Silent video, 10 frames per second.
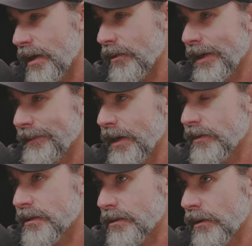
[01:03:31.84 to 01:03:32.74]
by the way, yeah,
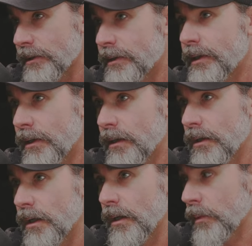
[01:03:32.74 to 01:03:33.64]
this started.
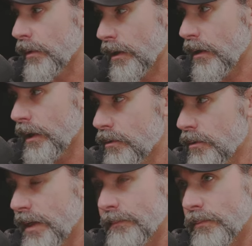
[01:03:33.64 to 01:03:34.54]
Um, and we're like, all right,
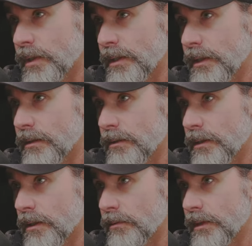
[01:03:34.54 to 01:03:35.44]
cool, man. What do you need?
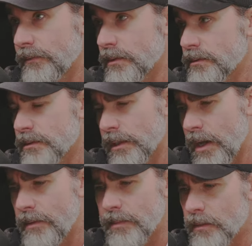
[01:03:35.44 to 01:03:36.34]
You know, whatever. And she's like,
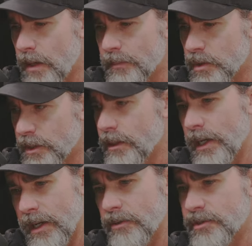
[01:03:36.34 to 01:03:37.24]
yeah, you know, I'm good.
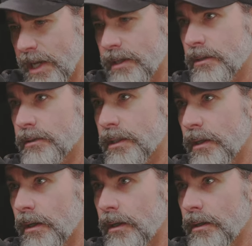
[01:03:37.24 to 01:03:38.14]
I understand, you know, that.
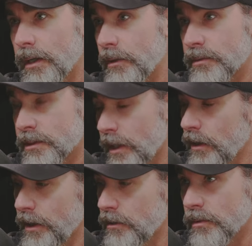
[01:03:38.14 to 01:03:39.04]
and it was just
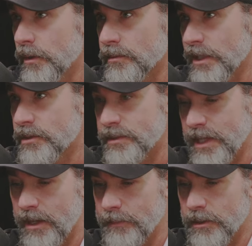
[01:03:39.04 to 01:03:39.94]
like, all right, cool. It was like she was
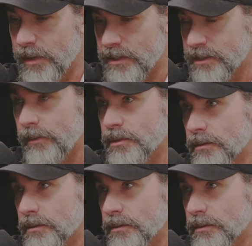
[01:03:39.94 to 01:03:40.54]
saying, I'm going to go make a sandwich.